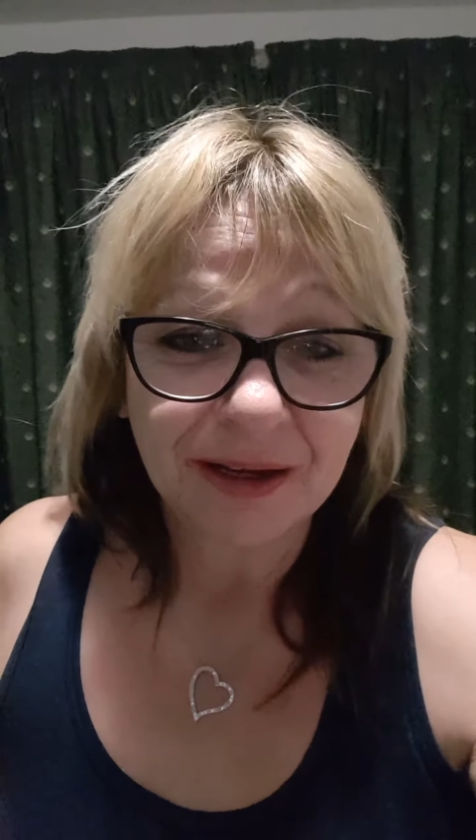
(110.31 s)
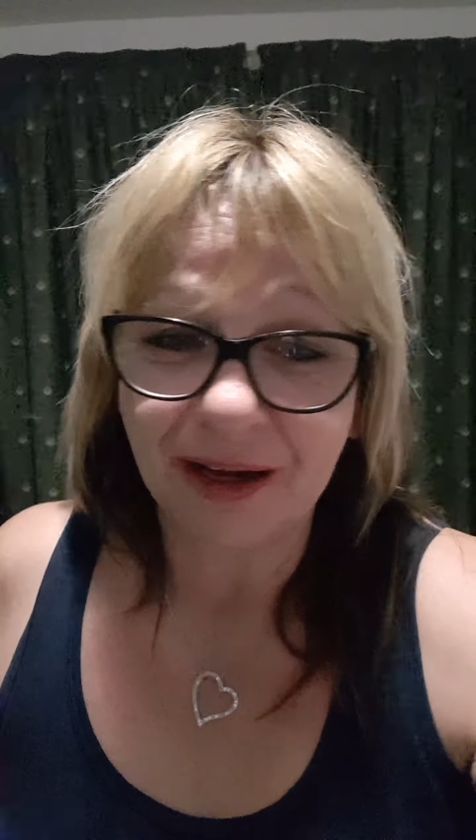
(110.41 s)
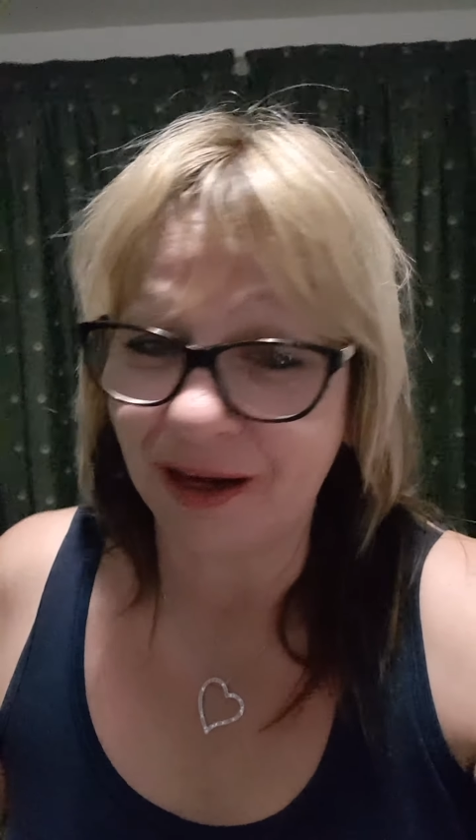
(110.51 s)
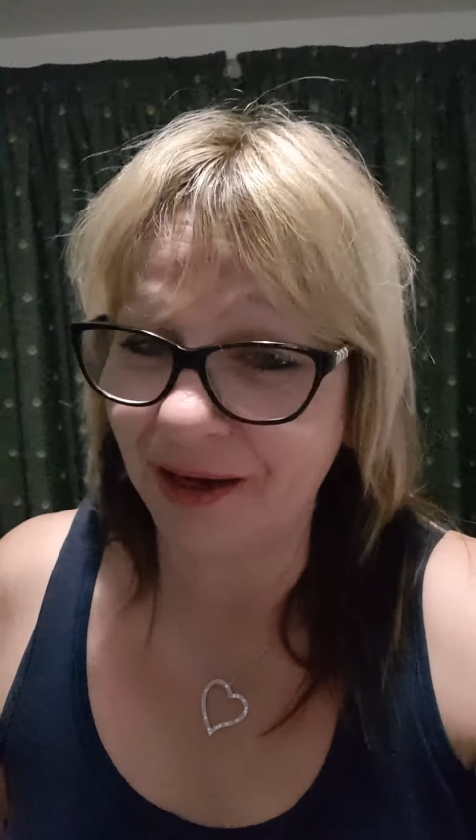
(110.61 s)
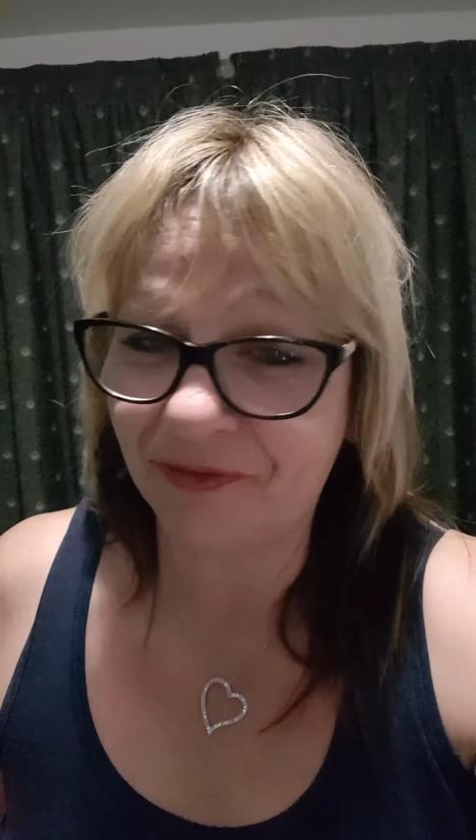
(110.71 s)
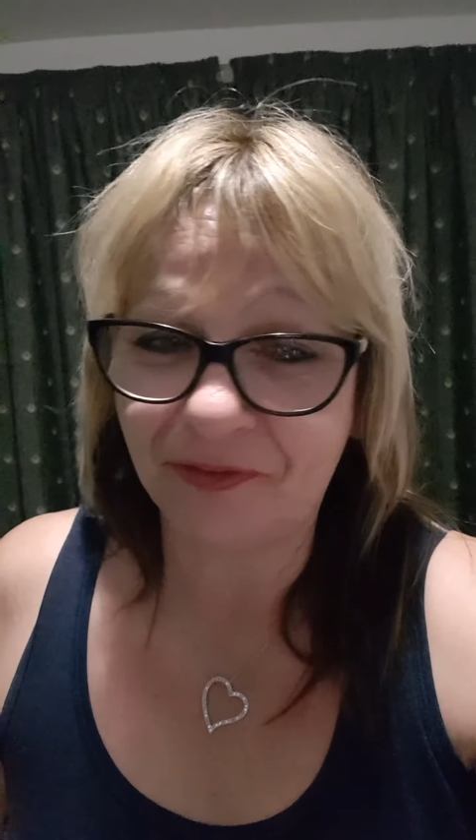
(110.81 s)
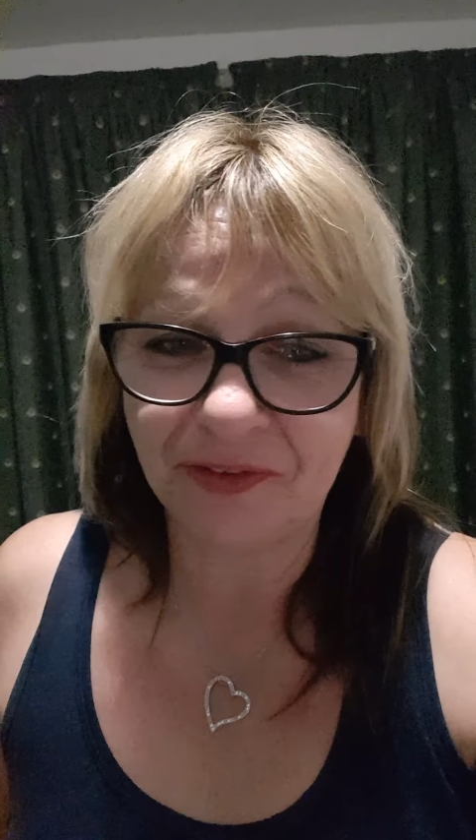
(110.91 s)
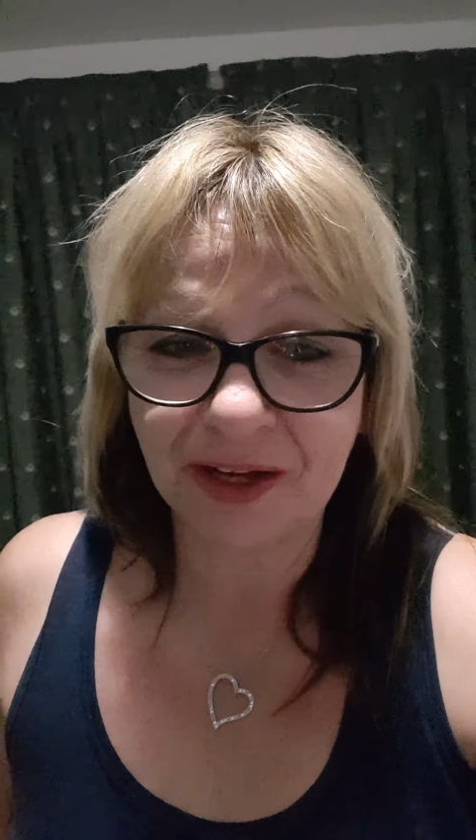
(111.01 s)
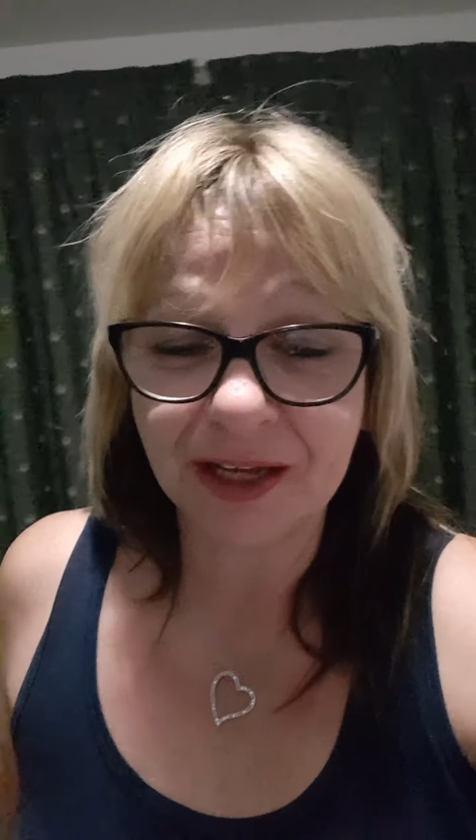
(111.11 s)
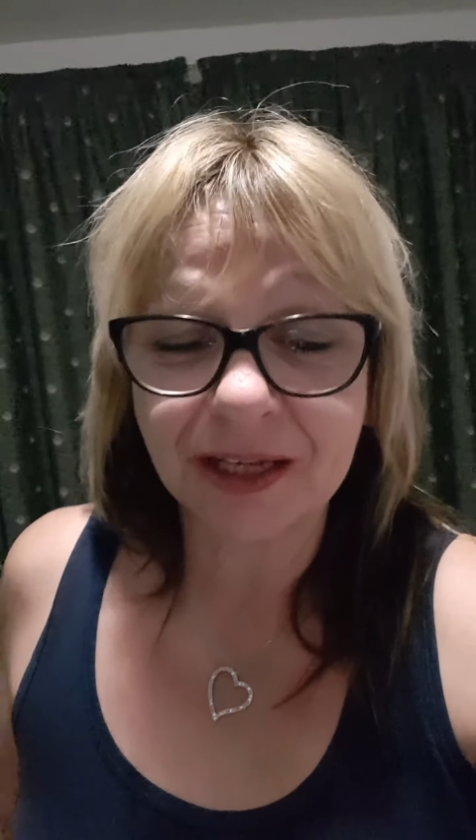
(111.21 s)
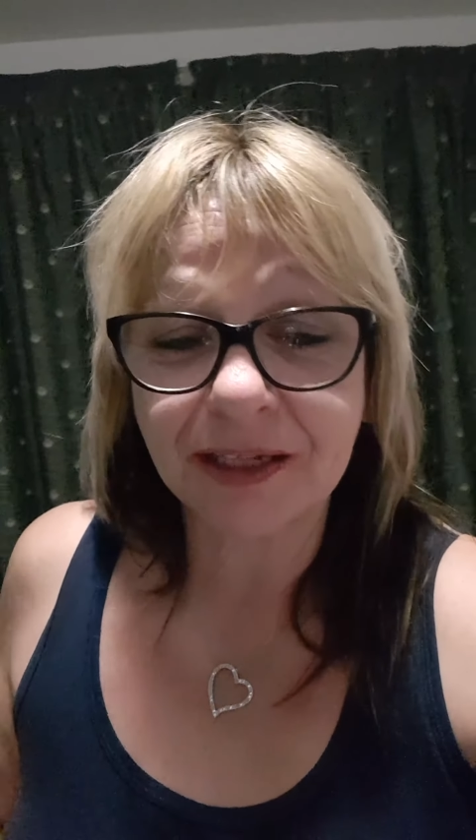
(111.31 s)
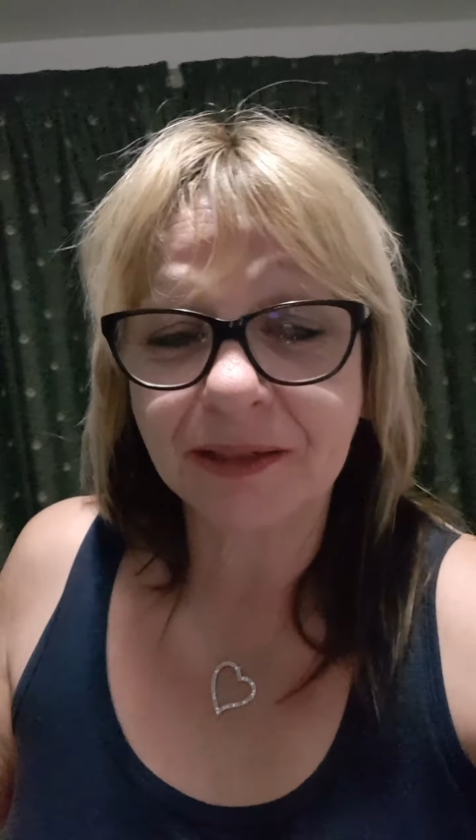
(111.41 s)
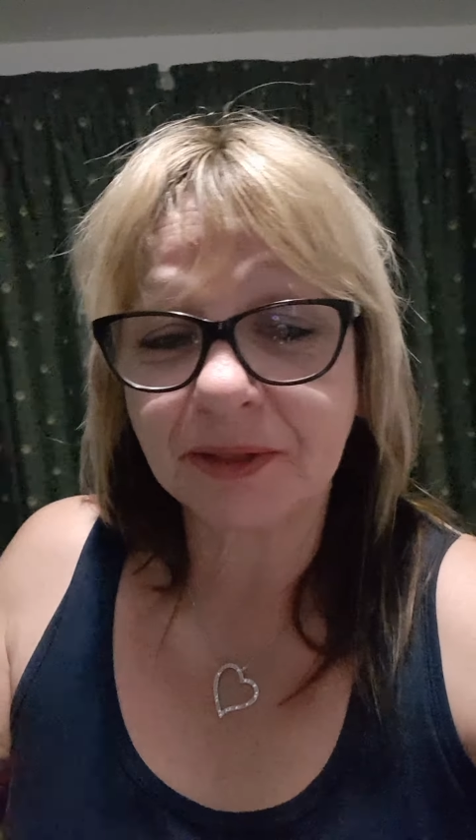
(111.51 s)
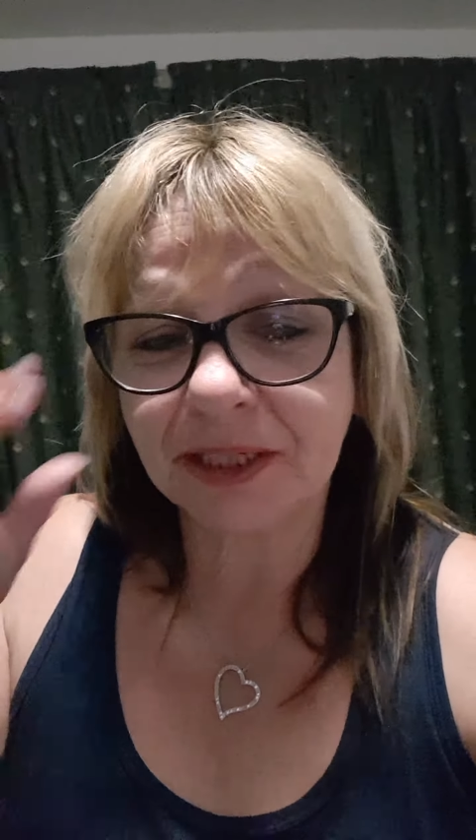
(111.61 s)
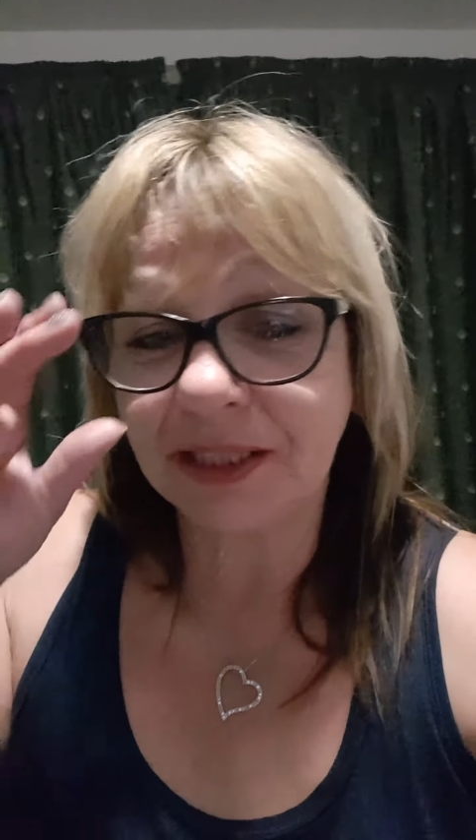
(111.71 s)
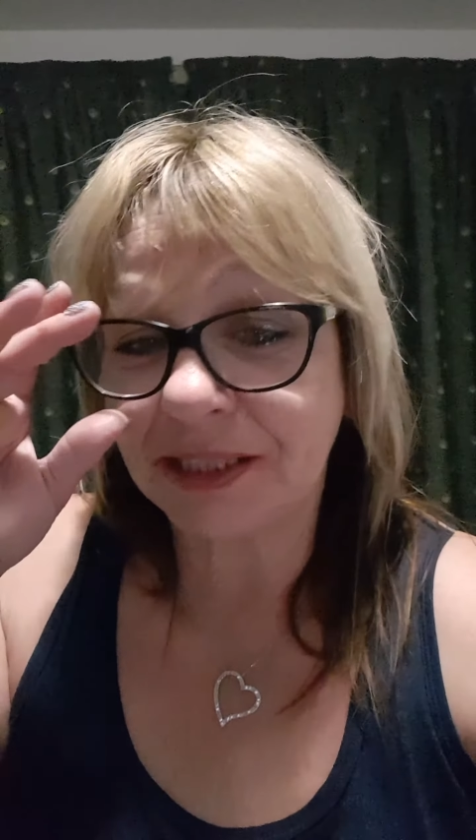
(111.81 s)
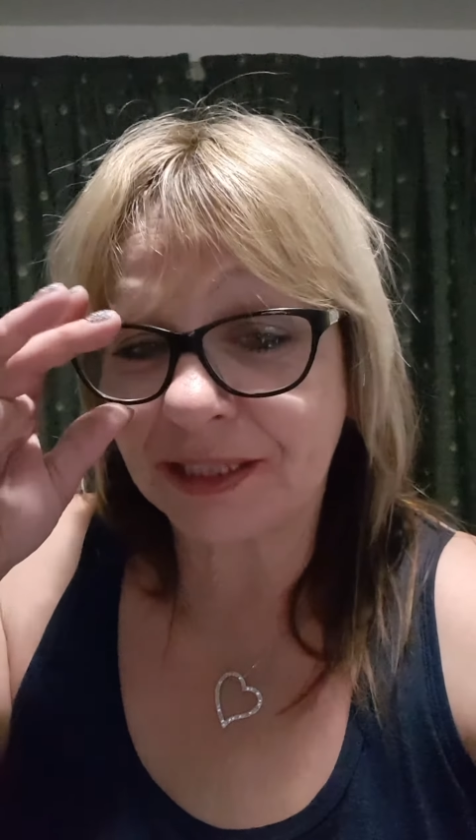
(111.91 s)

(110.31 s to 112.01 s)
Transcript: Oh, fucking. I'm going